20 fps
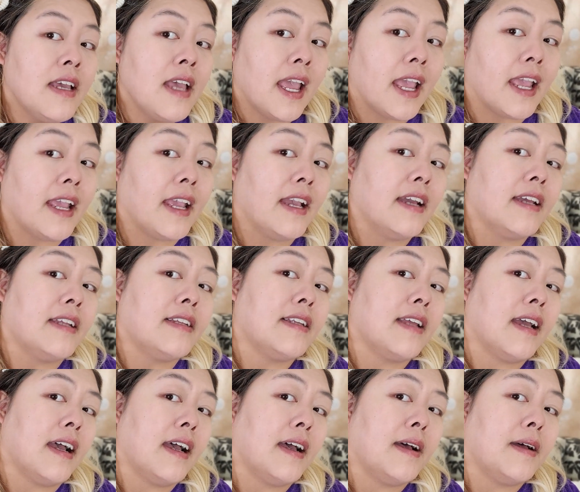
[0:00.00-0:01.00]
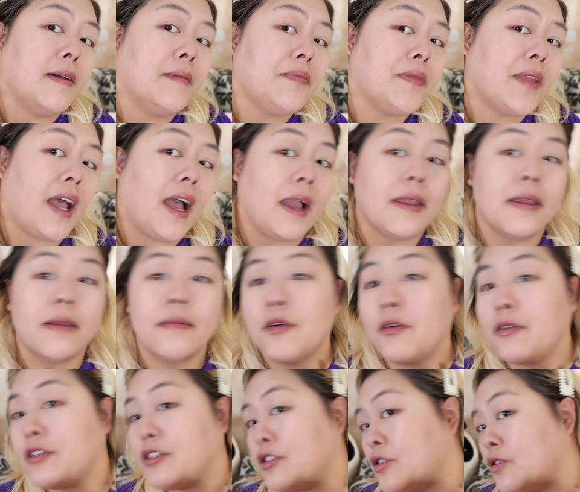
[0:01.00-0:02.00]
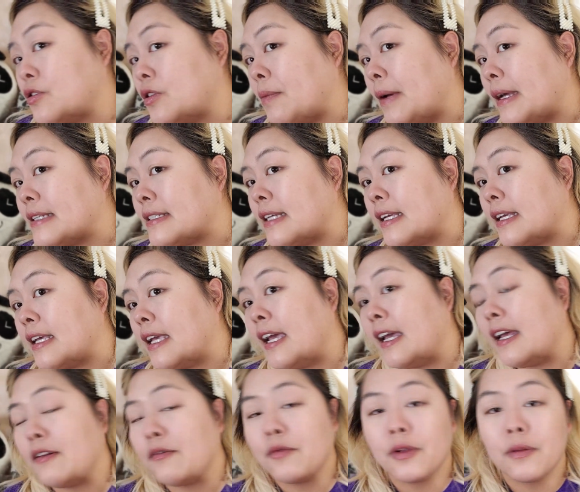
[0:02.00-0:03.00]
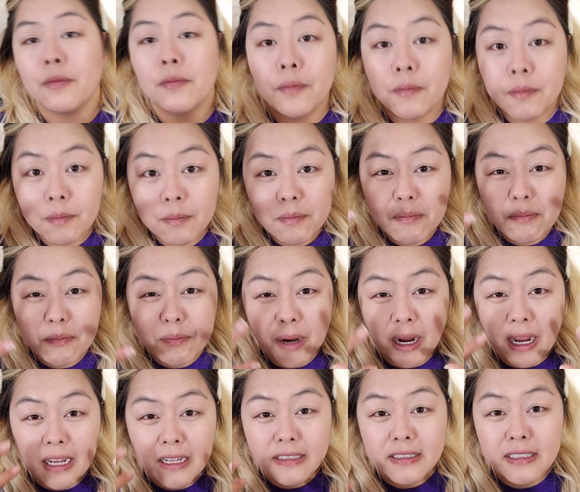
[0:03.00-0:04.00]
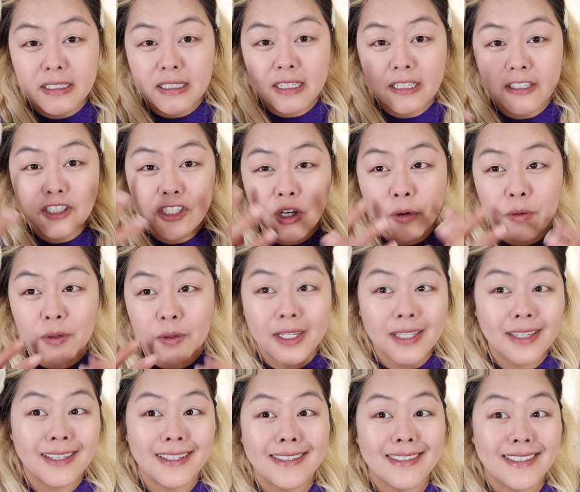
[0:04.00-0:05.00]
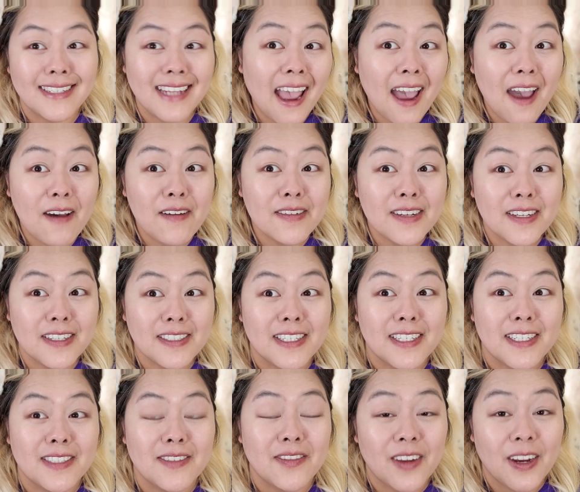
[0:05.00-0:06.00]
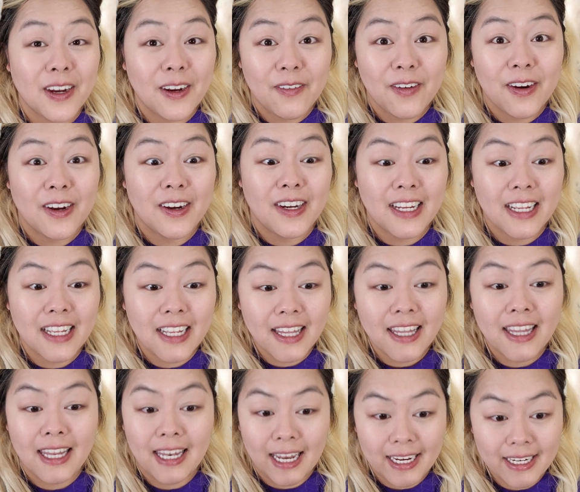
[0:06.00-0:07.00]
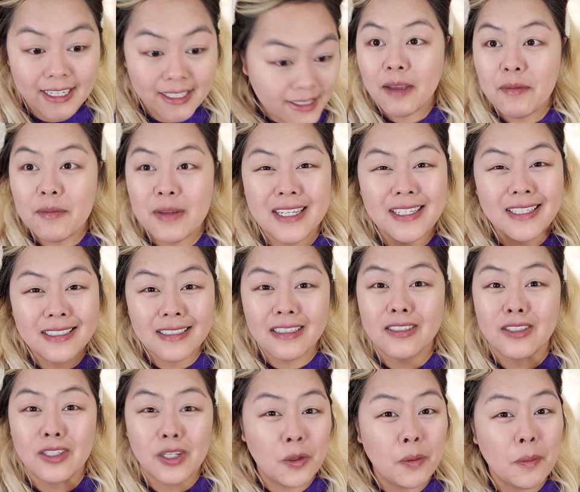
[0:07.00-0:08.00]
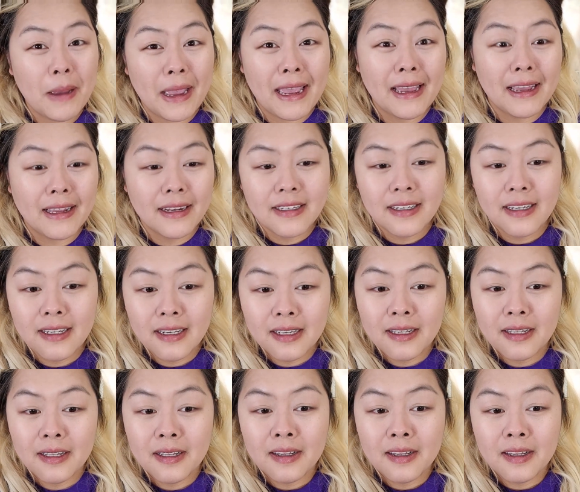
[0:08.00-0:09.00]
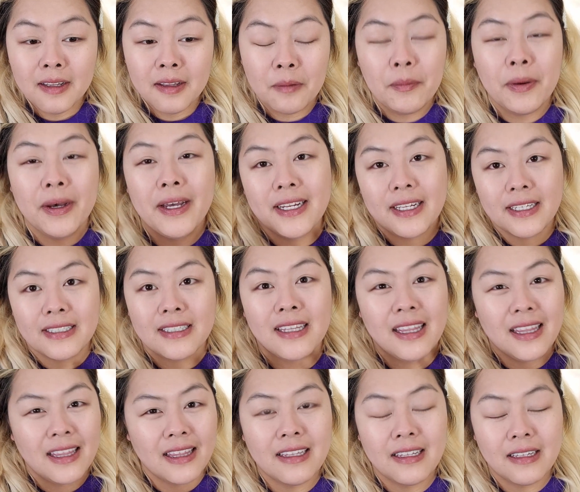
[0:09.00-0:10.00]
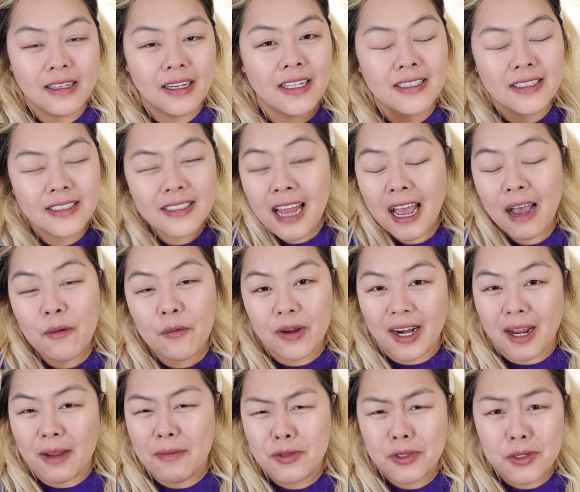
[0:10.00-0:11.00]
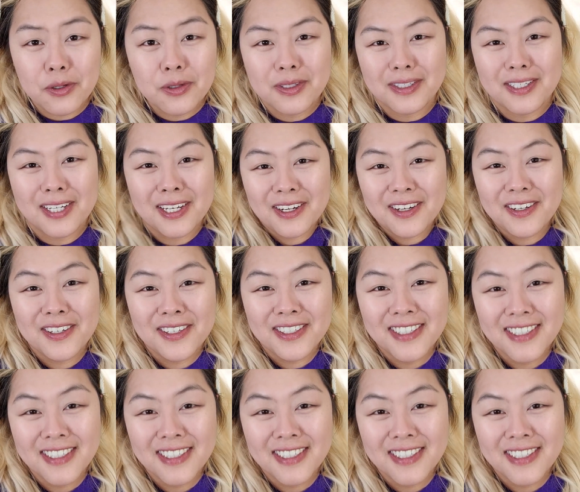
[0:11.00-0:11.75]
And I am going to do the best I can with bronzing and toning this down because it is very, very light. I mean, it doesn't look too bad, but it's not what I'm used to.